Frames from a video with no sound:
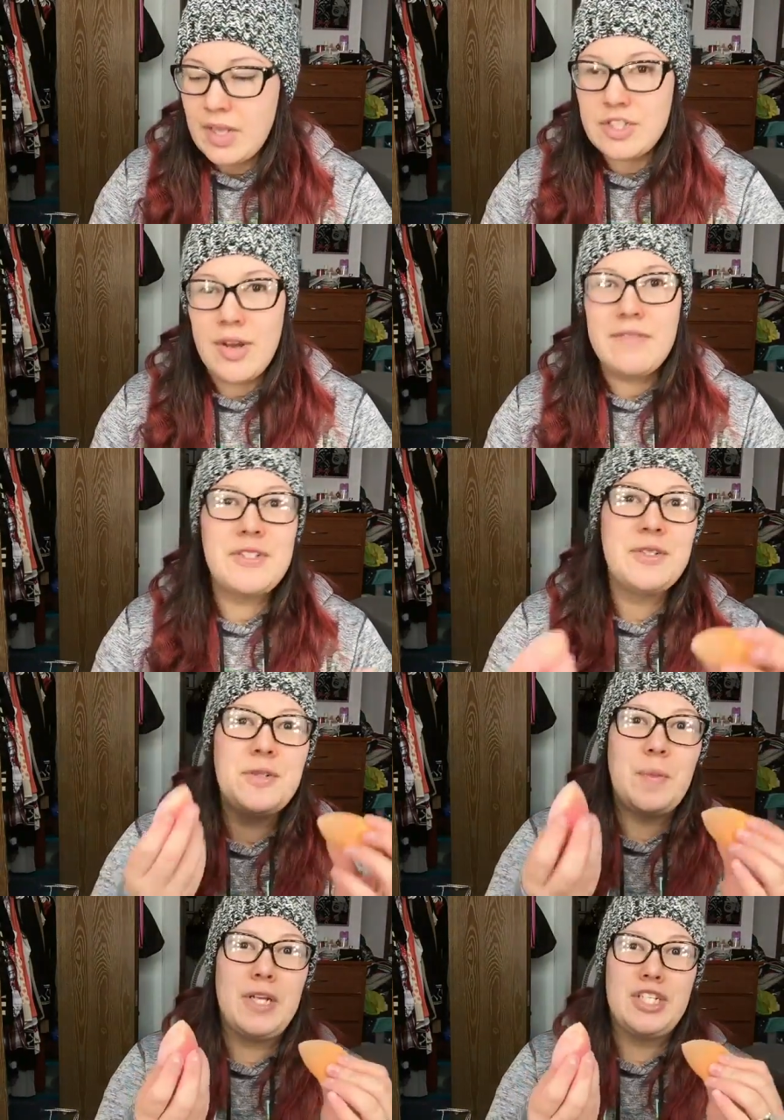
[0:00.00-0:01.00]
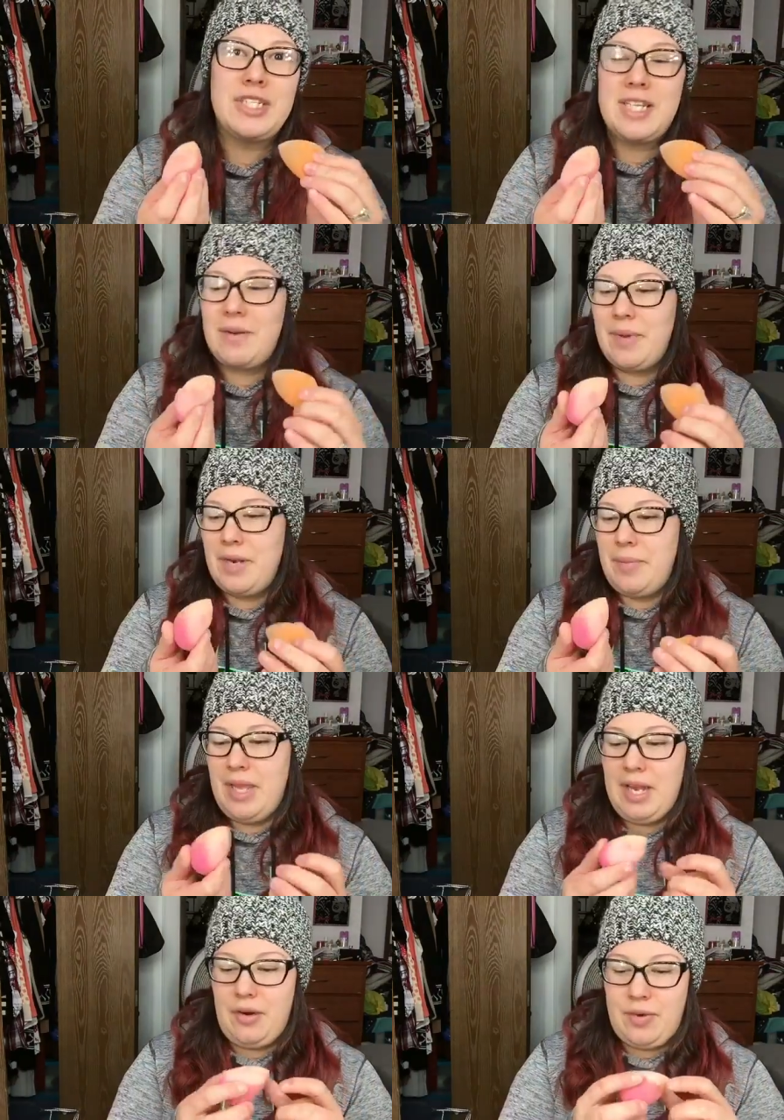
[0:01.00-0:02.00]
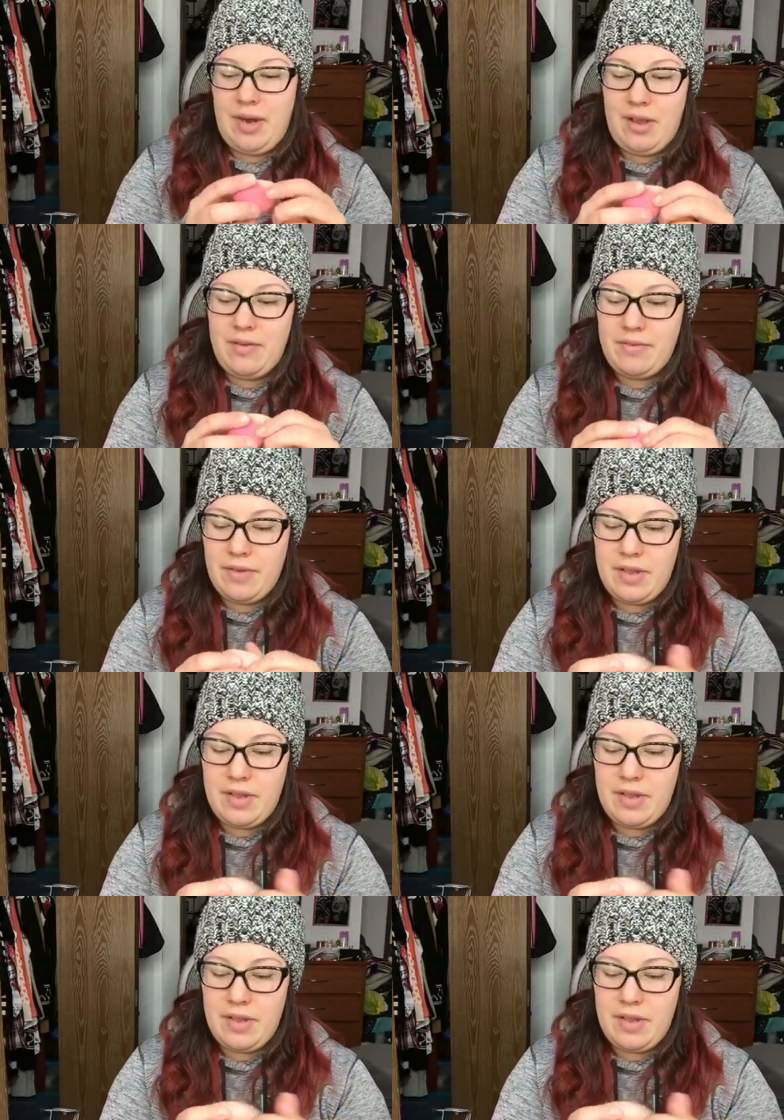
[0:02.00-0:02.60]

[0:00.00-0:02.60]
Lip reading: So I have 2 sponges that I'm going to be getting rid of.